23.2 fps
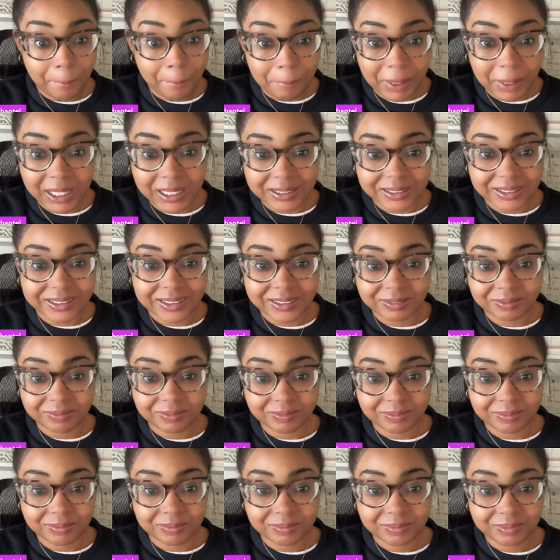but
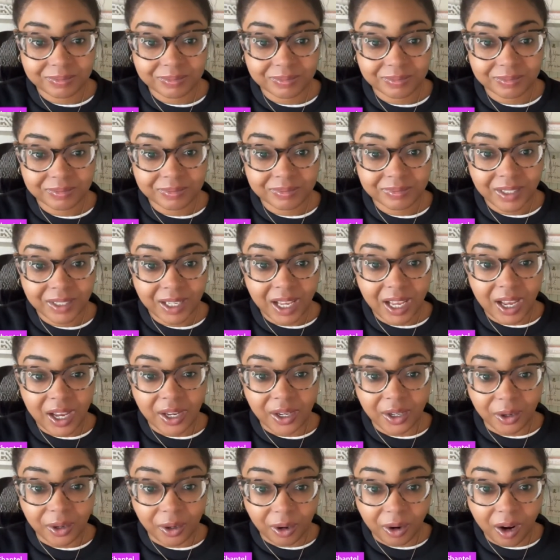
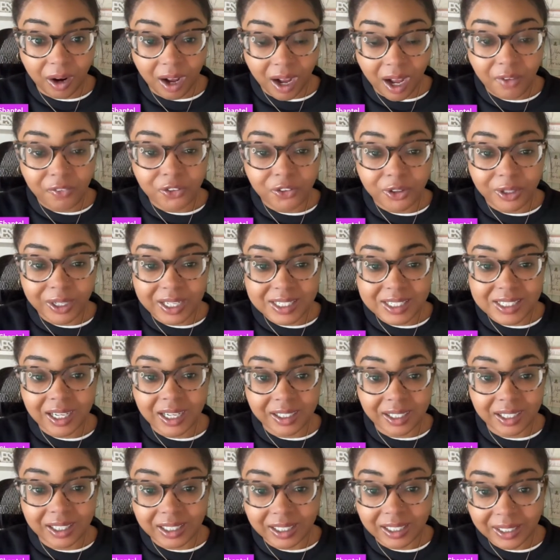your offer is
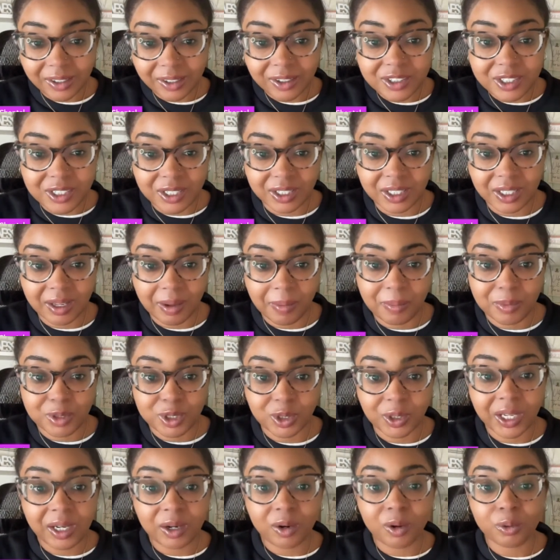unclear to them, so
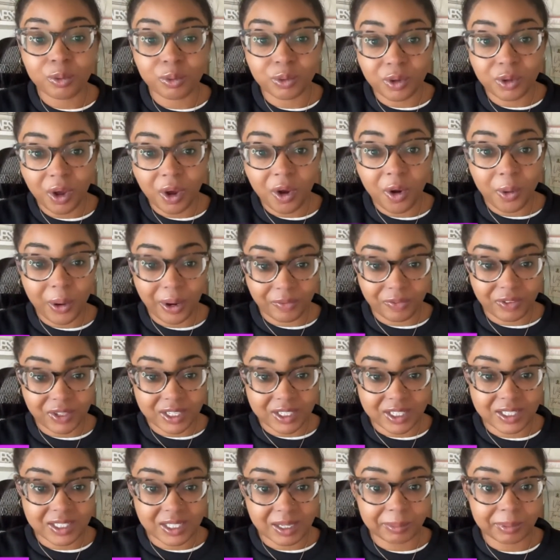they don't know if this
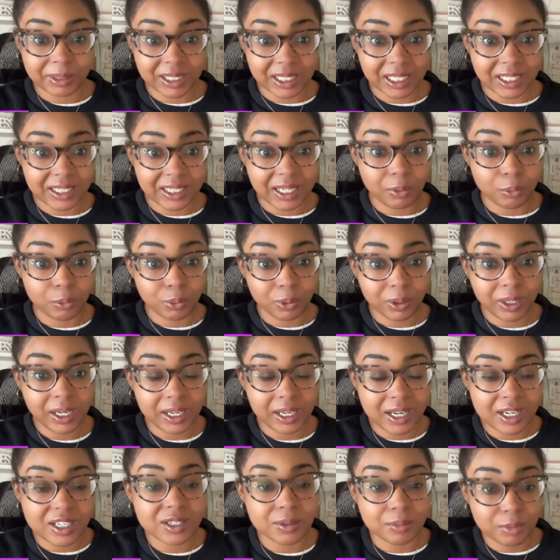is something that they really
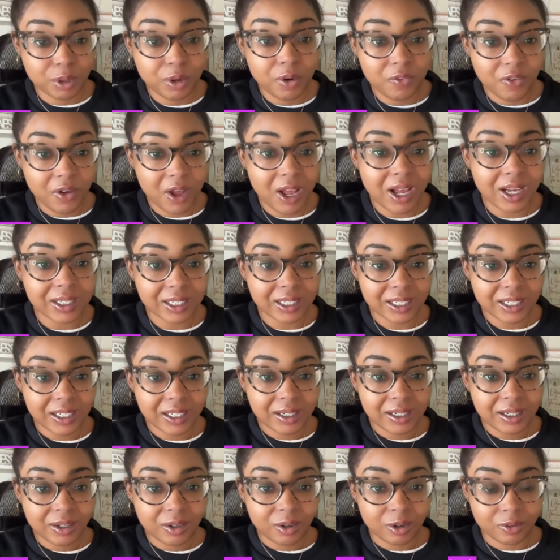need to move on
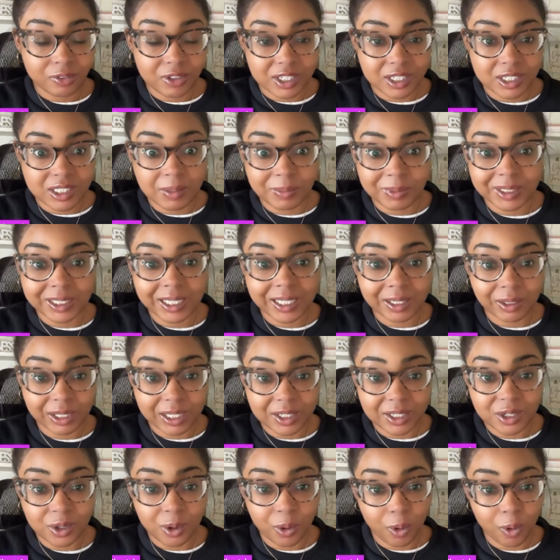or if this is something they need
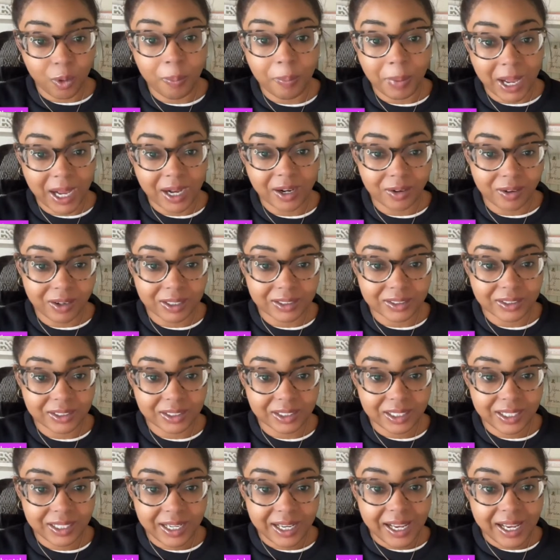to hold back on.
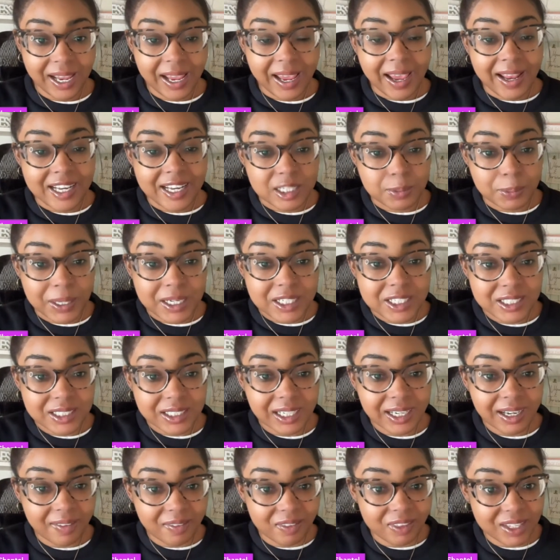
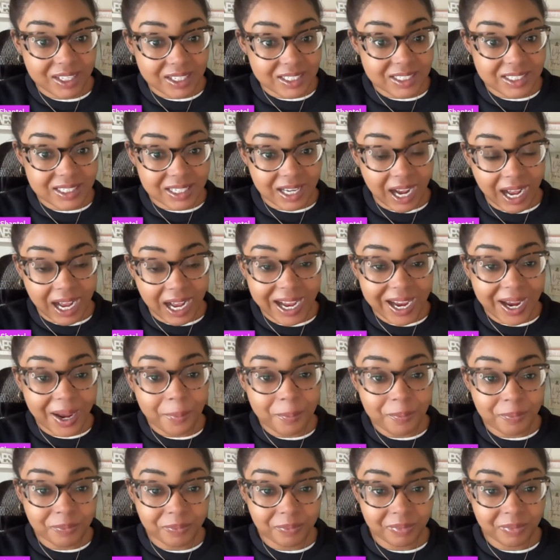Especially in this time